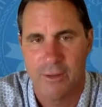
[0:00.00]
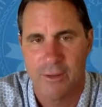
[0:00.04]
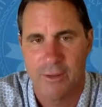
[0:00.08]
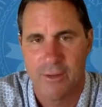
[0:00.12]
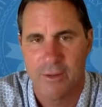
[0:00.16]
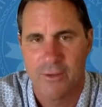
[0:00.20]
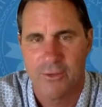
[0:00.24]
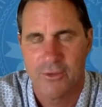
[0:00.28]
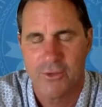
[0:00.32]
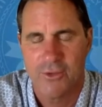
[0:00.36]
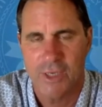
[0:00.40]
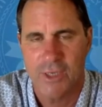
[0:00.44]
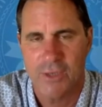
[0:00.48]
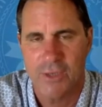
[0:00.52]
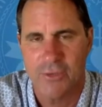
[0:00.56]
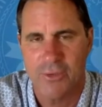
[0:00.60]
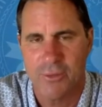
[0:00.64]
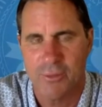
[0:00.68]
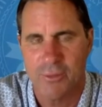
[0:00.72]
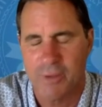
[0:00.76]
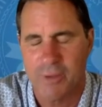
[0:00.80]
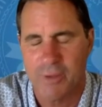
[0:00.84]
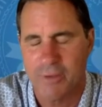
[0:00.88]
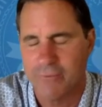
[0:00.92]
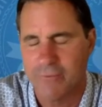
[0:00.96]
childhood.
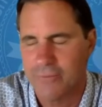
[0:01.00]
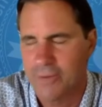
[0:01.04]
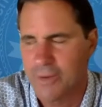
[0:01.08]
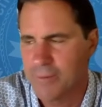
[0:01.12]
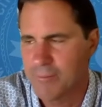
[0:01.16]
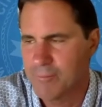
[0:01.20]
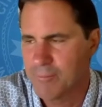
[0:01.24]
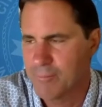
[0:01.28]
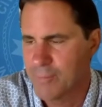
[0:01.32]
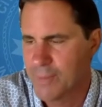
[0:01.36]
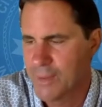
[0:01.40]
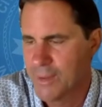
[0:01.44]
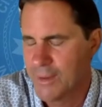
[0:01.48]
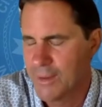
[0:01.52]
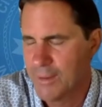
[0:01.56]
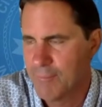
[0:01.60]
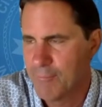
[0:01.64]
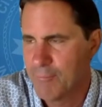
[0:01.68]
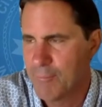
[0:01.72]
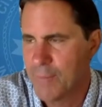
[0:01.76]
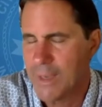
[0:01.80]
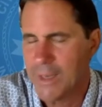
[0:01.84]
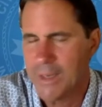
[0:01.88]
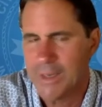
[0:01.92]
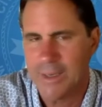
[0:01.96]
My friend
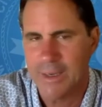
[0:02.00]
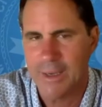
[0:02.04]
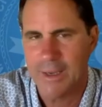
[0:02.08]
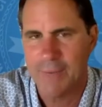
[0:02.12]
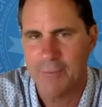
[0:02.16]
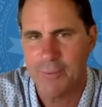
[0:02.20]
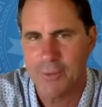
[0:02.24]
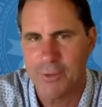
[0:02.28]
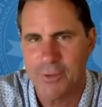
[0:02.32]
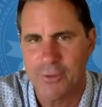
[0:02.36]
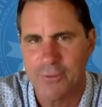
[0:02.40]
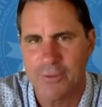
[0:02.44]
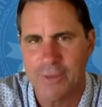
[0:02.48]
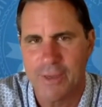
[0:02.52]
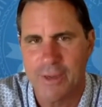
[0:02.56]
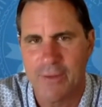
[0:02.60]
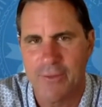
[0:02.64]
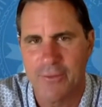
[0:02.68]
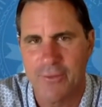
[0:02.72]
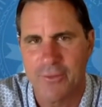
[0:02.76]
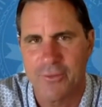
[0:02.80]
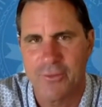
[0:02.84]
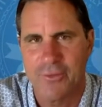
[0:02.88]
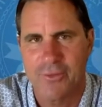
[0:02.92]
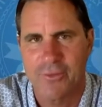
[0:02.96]
Mike and I would go down in
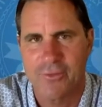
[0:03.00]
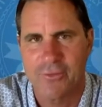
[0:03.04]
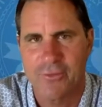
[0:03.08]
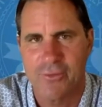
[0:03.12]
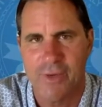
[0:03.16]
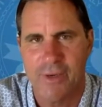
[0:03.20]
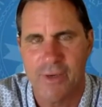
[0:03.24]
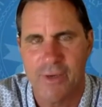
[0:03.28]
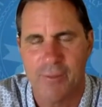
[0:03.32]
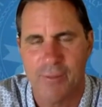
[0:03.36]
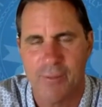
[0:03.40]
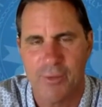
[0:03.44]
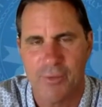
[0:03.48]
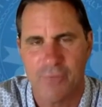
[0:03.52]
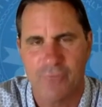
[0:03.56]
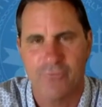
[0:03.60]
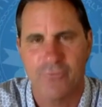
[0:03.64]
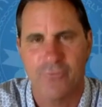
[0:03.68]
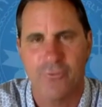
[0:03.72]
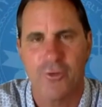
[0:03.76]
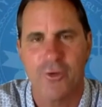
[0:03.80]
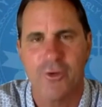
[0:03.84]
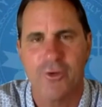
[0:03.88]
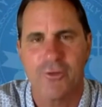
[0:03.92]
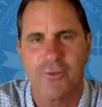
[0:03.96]
the 6th grade and build
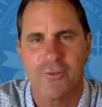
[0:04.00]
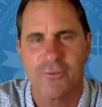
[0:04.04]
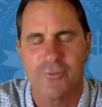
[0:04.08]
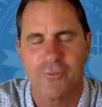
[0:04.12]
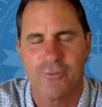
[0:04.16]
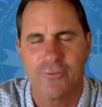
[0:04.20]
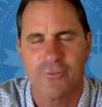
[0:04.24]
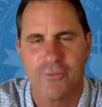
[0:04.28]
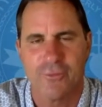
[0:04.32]
forts from